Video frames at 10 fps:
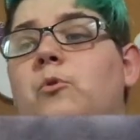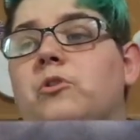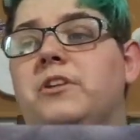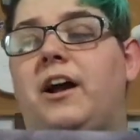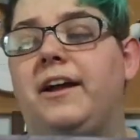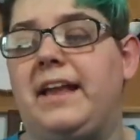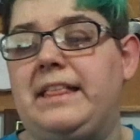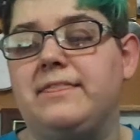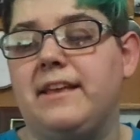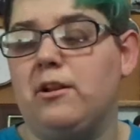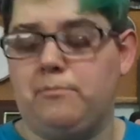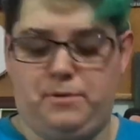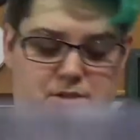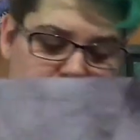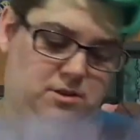more dye in there,
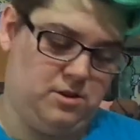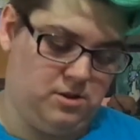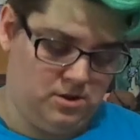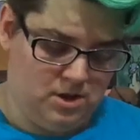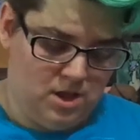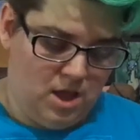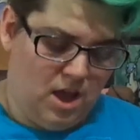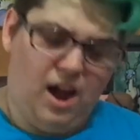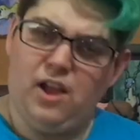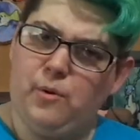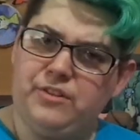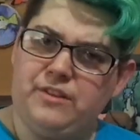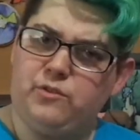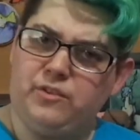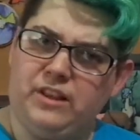but I always
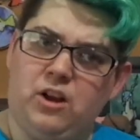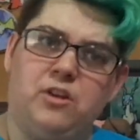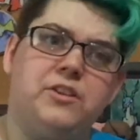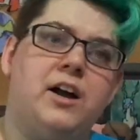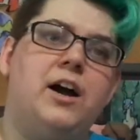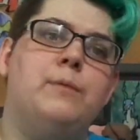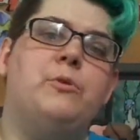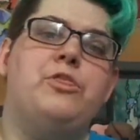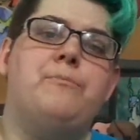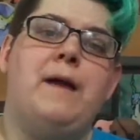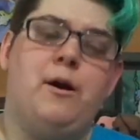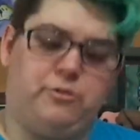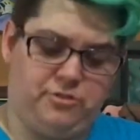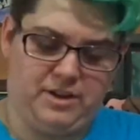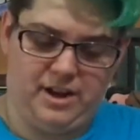have a really hard time with the
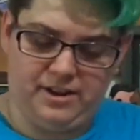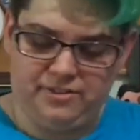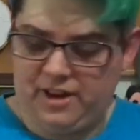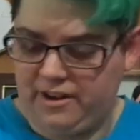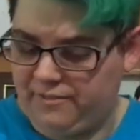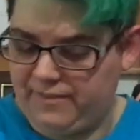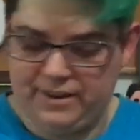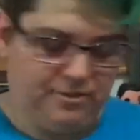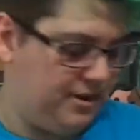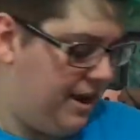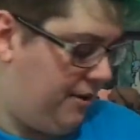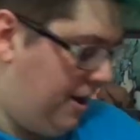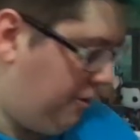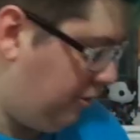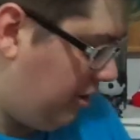powdered dyes, kind of figuring out
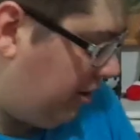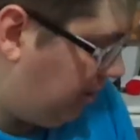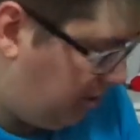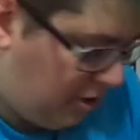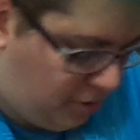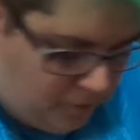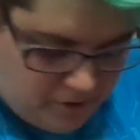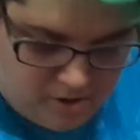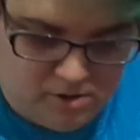how they're going to go.